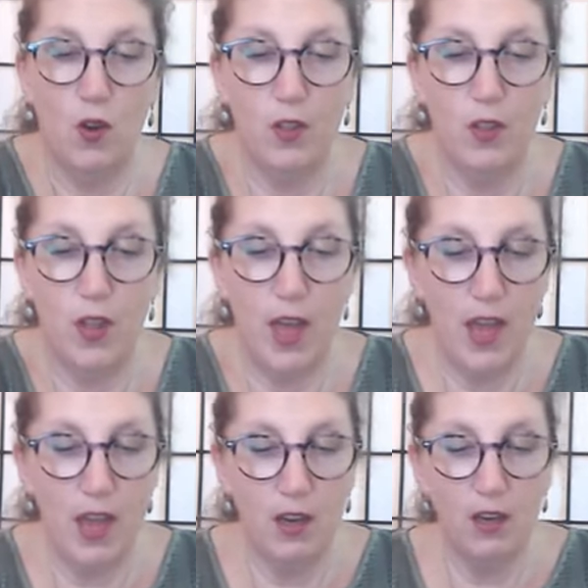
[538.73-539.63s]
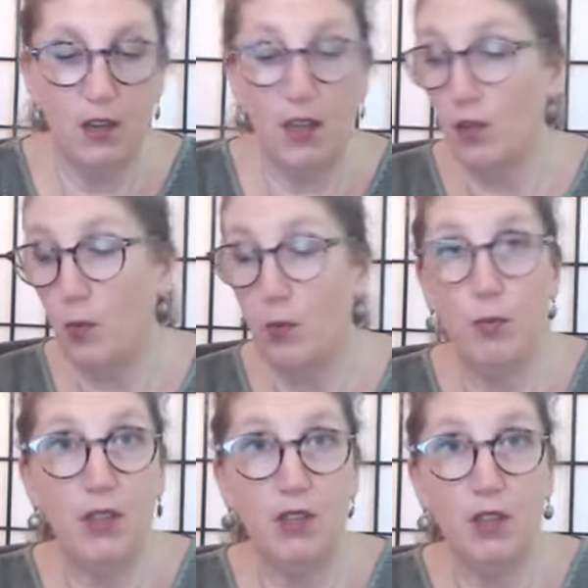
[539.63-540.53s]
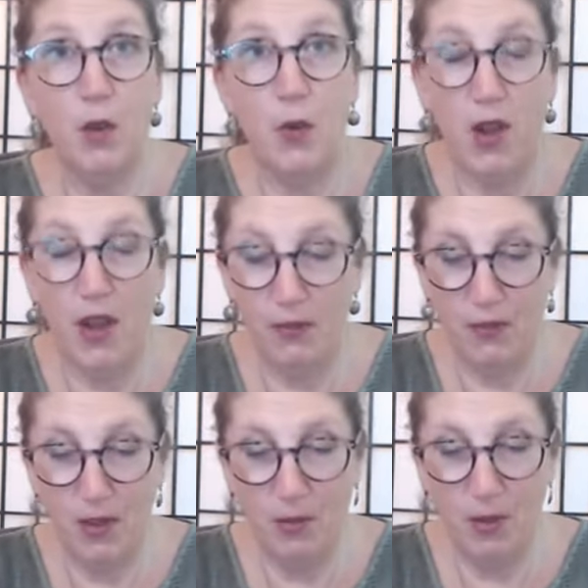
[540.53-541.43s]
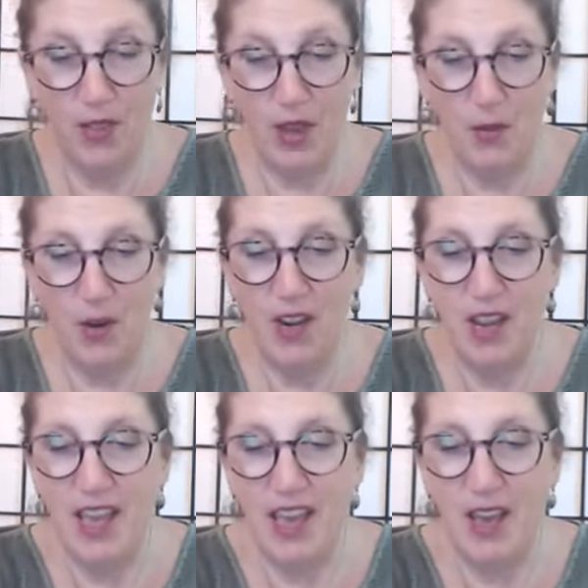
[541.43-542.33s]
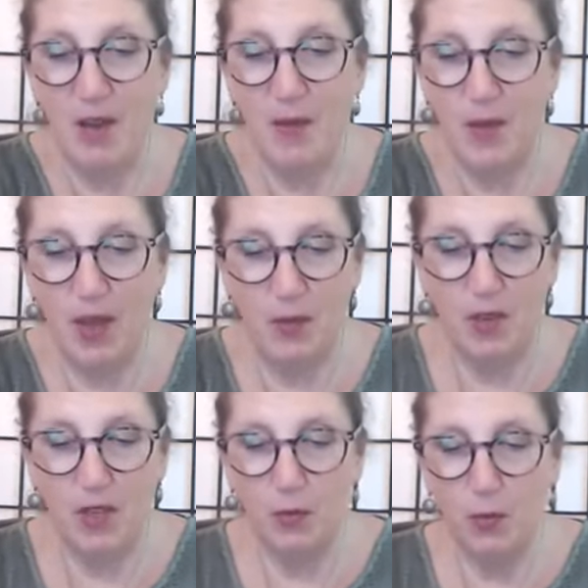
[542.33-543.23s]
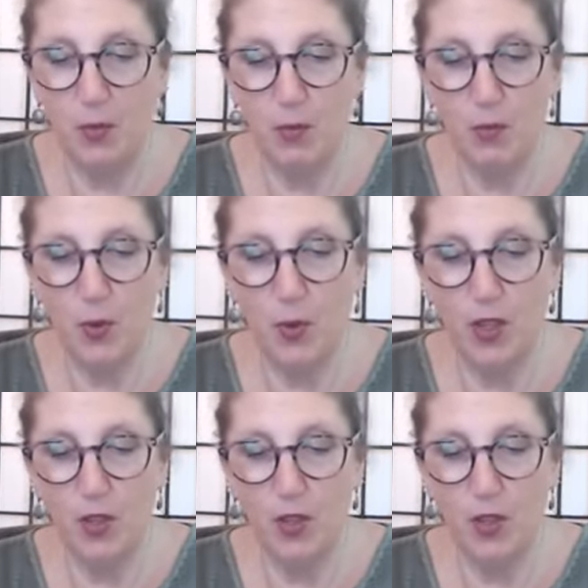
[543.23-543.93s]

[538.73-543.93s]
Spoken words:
that's basically how I feel about that one. I'm just pulling